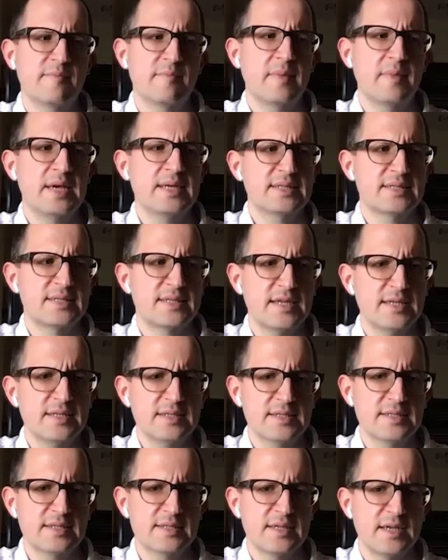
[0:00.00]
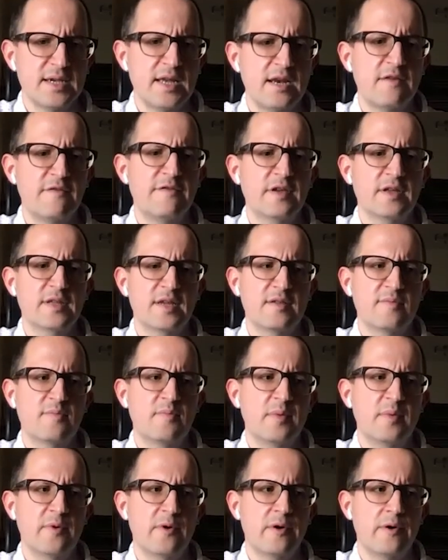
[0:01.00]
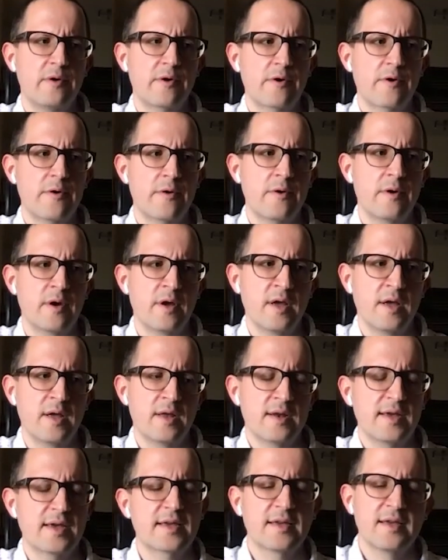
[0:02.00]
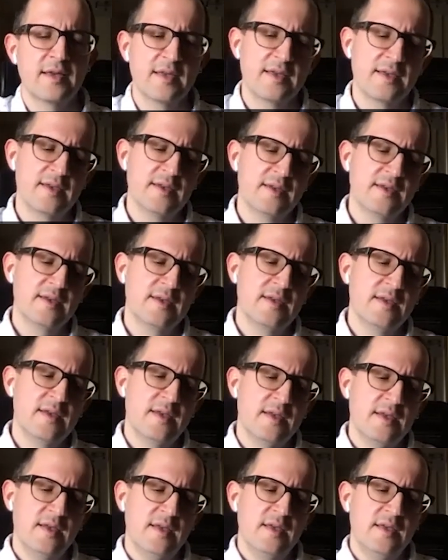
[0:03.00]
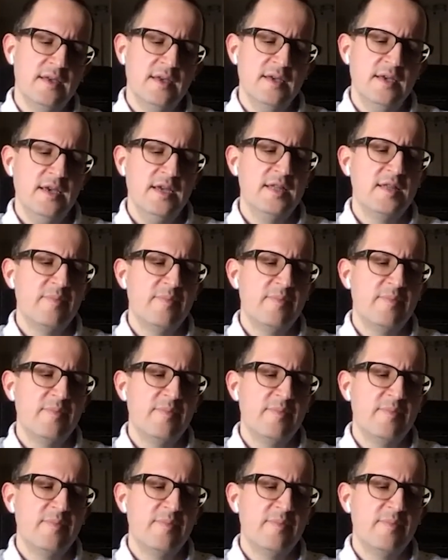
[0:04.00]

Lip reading: makes sense. And I think that people are like, in the